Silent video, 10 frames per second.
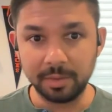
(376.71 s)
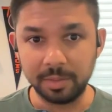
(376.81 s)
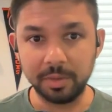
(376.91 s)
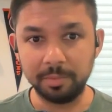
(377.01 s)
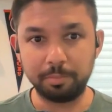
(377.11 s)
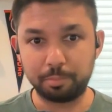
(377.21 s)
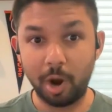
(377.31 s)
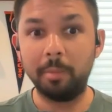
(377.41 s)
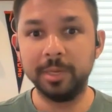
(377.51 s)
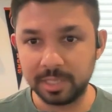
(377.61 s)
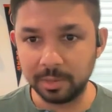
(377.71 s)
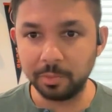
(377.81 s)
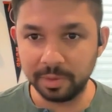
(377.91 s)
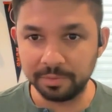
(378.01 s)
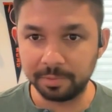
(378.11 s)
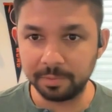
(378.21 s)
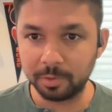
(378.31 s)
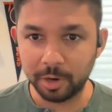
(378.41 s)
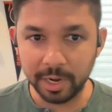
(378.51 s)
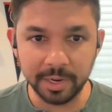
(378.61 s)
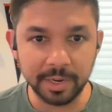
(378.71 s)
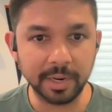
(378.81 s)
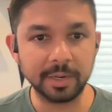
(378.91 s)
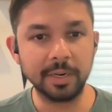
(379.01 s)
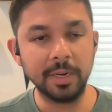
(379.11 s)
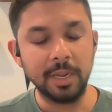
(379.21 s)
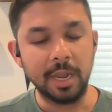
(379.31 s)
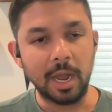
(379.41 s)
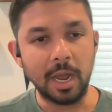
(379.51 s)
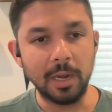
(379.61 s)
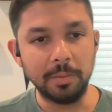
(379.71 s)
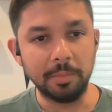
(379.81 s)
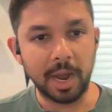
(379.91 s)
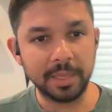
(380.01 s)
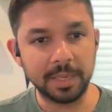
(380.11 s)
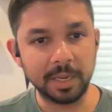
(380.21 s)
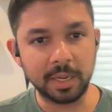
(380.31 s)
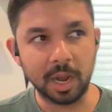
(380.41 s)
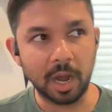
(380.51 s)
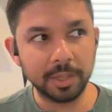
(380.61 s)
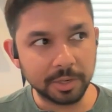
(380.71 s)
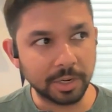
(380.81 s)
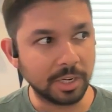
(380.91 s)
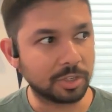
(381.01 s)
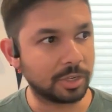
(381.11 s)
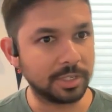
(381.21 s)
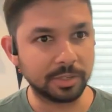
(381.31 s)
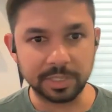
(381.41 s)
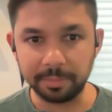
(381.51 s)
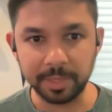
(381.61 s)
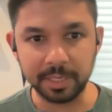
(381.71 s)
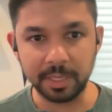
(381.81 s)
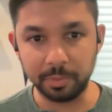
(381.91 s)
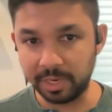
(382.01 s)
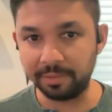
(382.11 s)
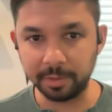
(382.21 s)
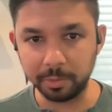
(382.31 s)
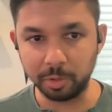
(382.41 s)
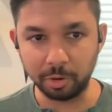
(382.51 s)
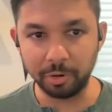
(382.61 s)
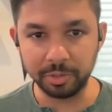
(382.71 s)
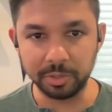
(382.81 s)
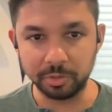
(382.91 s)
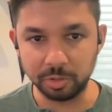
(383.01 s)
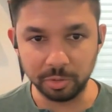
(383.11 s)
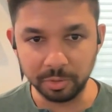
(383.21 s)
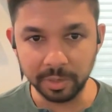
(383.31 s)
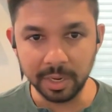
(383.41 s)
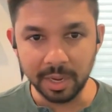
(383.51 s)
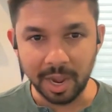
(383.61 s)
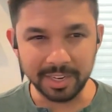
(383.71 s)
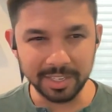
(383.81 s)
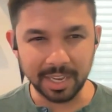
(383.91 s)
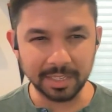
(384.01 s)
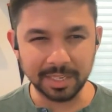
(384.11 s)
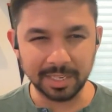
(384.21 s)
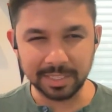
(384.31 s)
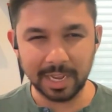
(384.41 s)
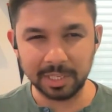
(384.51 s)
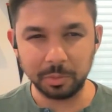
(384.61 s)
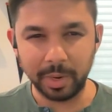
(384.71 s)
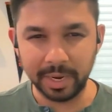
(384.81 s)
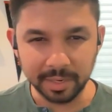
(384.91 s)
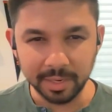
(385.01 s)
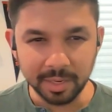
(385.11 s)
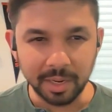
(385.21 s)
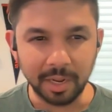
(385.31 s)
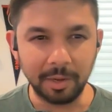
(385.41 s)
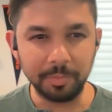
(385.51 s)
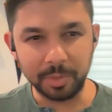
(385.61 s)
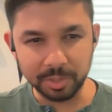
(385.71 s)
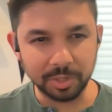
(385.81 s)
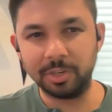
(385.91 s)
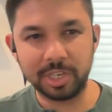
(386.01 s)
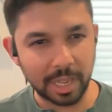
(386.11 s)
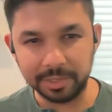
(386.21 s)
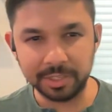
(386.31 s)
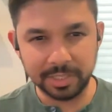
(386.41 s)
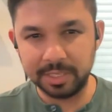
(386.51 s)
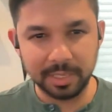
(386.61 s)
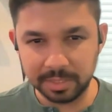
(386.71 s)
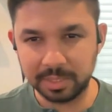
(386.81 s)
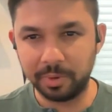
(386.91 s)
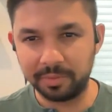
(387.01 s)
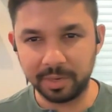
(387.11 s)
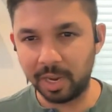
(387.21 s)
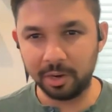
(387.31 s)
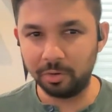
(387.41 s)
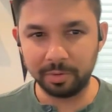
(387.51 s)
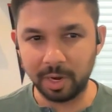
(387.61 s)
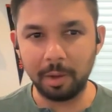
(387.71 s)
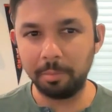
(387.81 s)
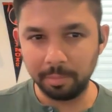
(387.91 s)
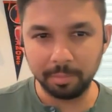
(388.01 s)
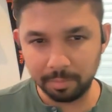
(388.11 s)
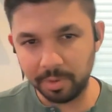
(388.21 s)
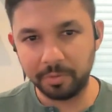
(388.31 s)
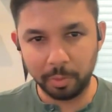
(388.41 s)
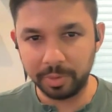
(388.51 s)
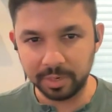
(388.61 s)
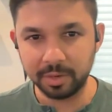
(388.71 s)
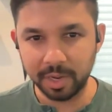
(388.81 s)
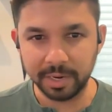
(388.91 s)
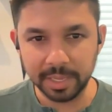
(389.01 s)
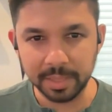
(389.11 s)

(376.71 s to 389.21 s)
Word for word: the promise that we've created here. Um, I think other industries are something that we definitely will grow into soon. I just can't say exactly when. Um, there's certain challenges and things that we have to kind of overcome before we kind of get